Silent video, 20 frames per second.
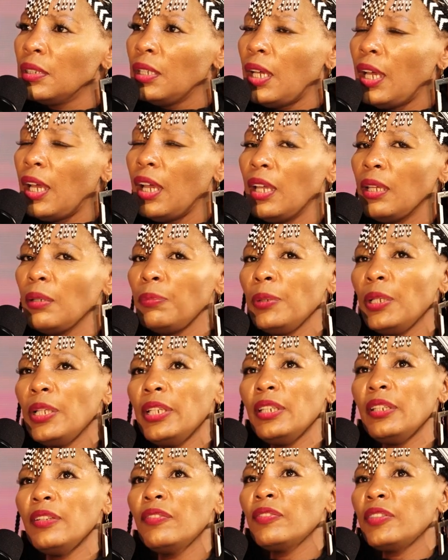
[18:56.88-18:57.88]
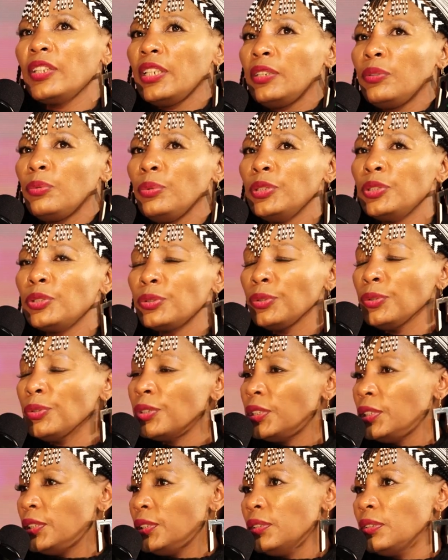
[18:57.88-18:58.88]
I believe that we
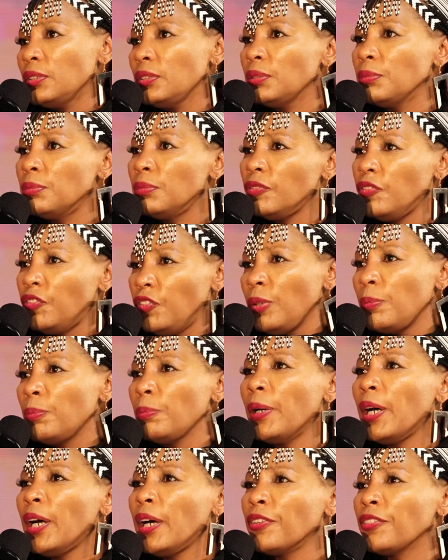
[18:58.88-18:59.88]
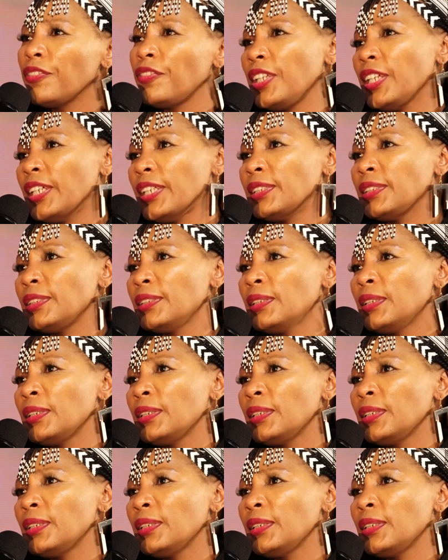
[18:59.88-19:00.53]
should form part of that.